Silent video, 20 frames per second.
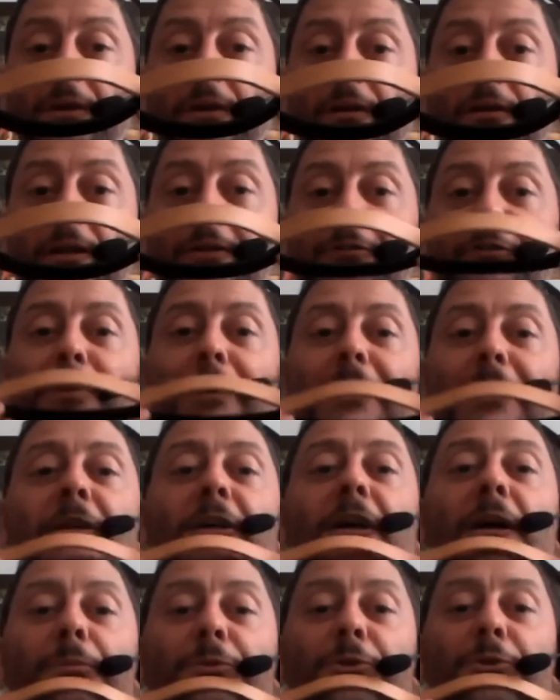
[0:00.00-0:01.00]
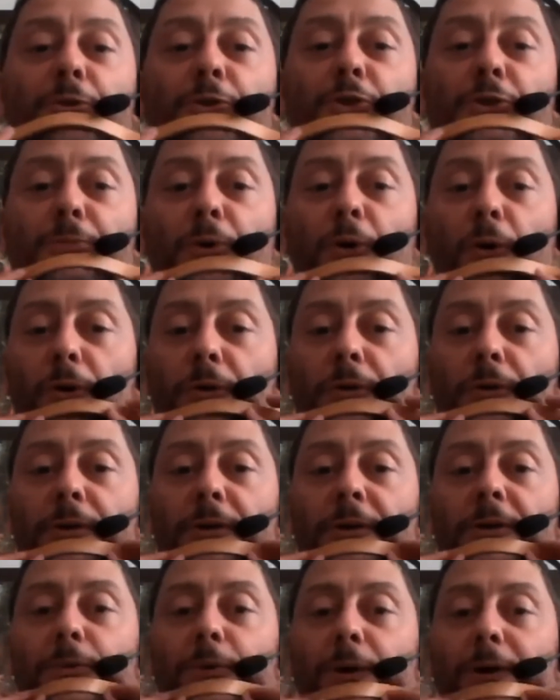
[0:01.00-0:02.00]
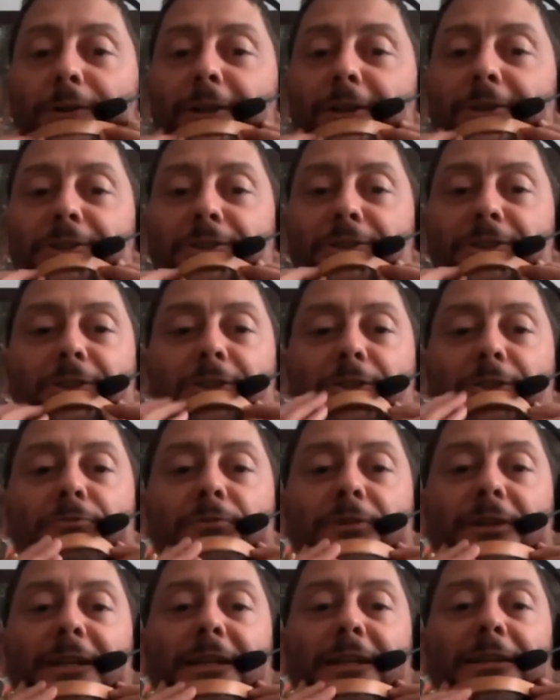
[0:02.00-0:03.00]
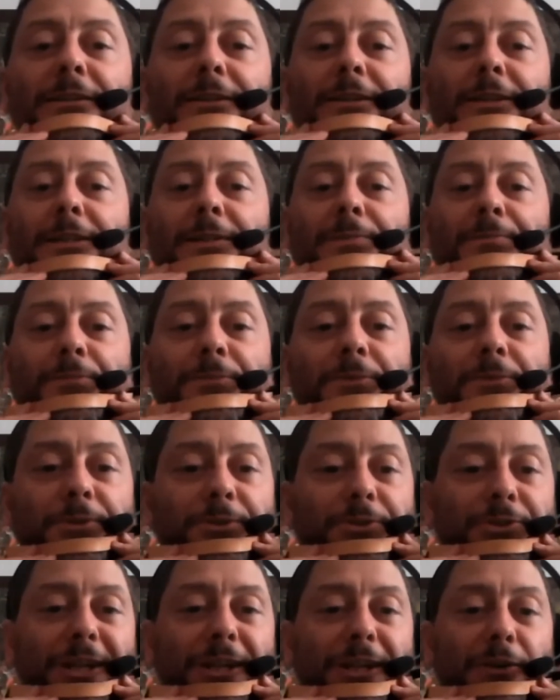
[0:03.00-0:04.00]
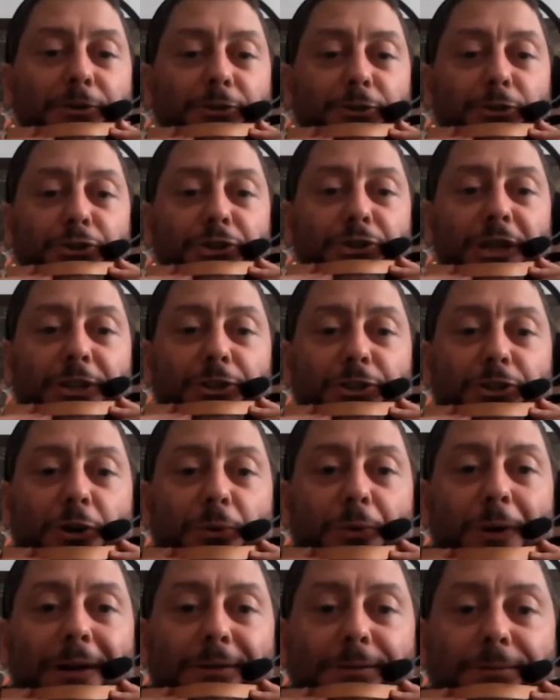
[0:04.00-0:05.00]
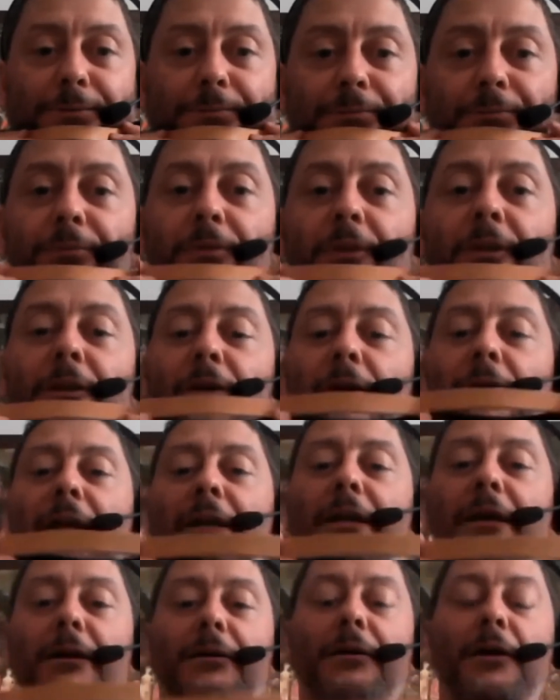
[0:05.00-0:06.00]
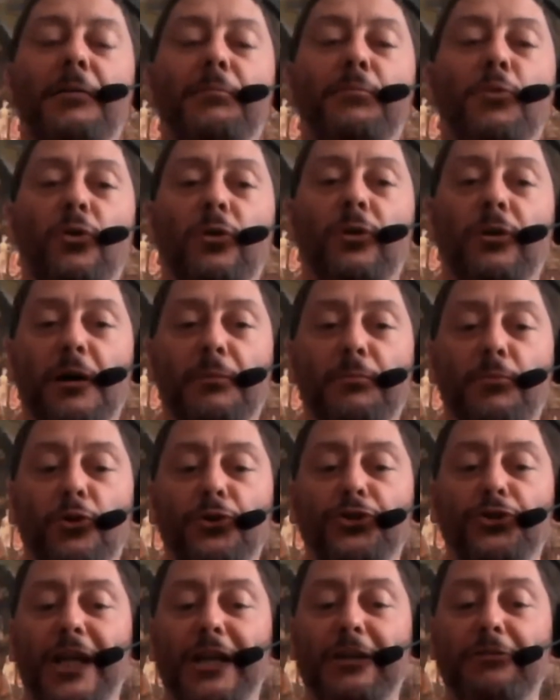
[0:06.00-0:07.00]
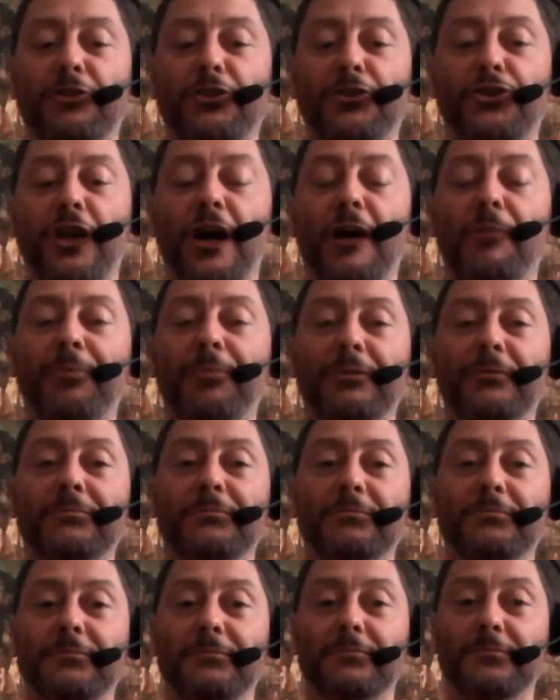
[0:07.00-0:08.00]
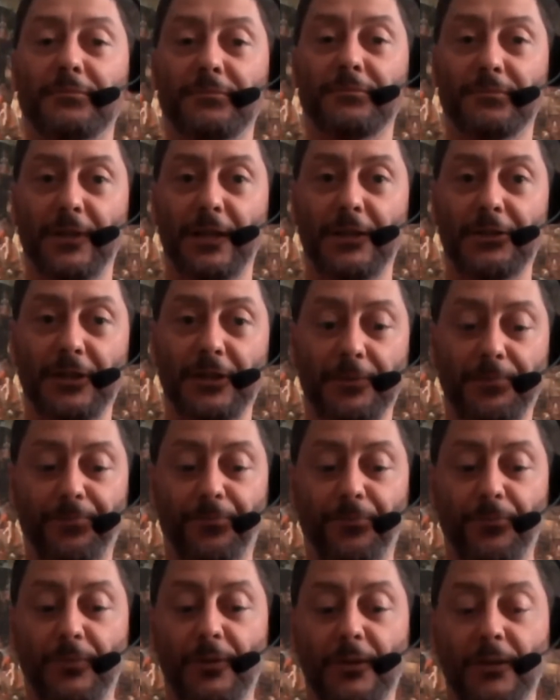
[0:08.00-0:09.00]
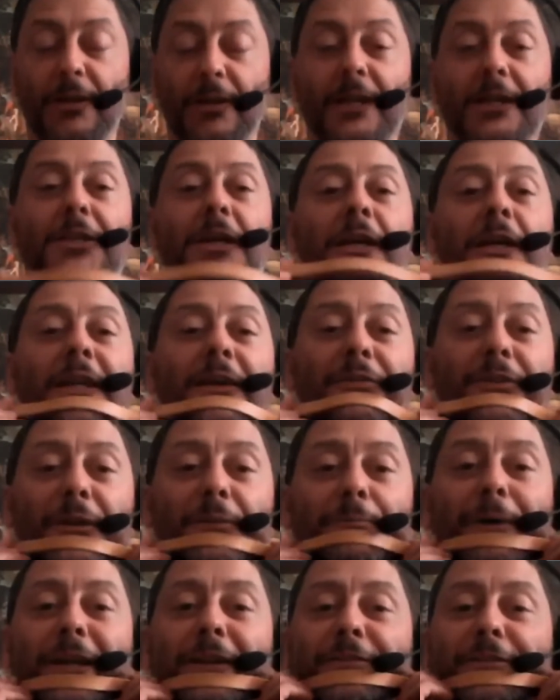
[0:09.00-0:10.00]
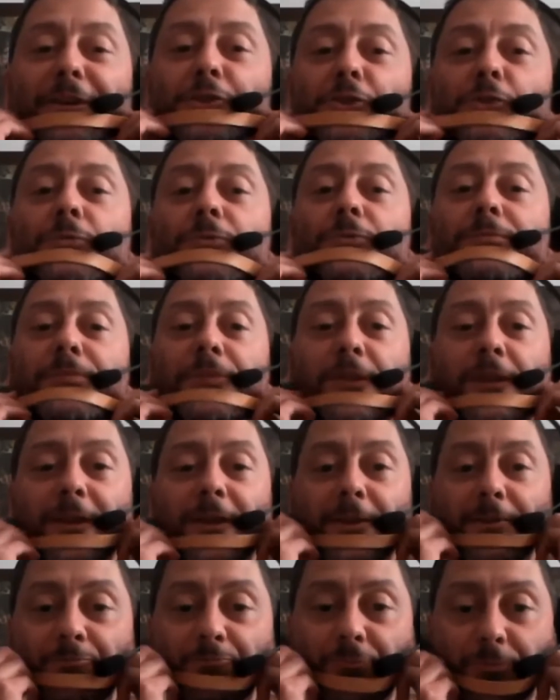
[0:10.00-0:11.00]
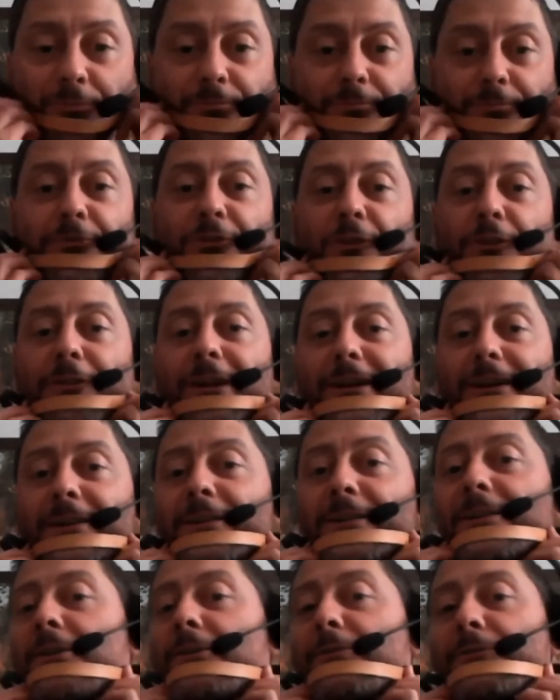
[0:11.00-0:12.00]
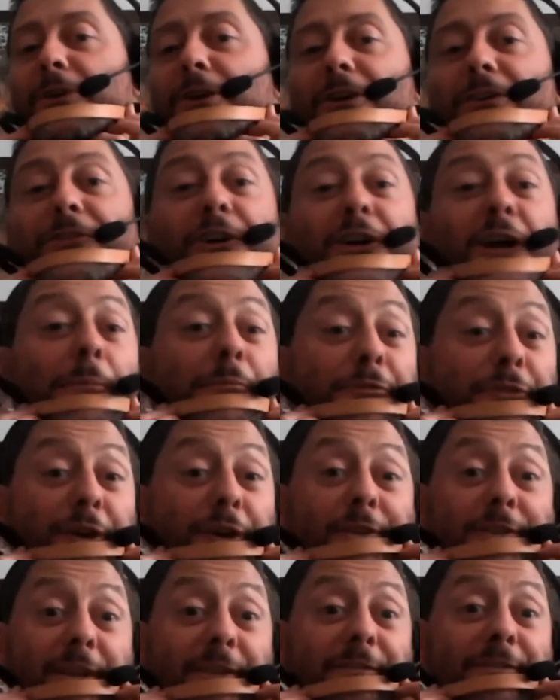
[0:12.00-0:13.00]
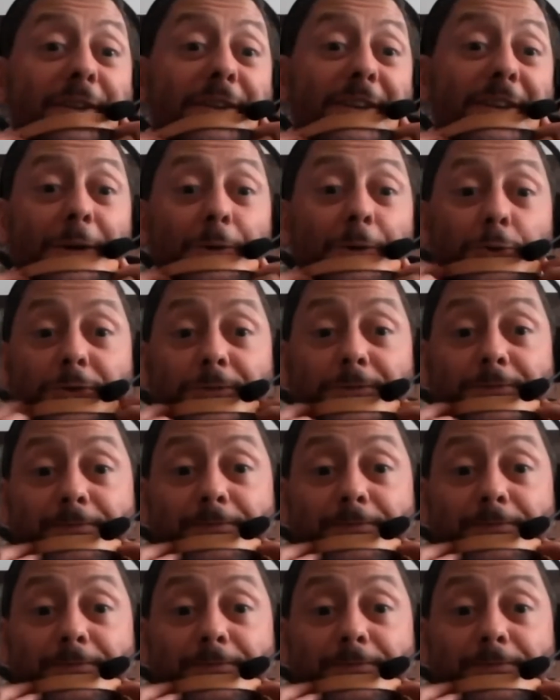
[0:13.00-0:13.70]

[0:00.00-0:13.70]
And if you make the cup too small, what it does is it doesn't really stay on your chin so well. A more generous cup is definitely beneficial for comfort, if nothing else.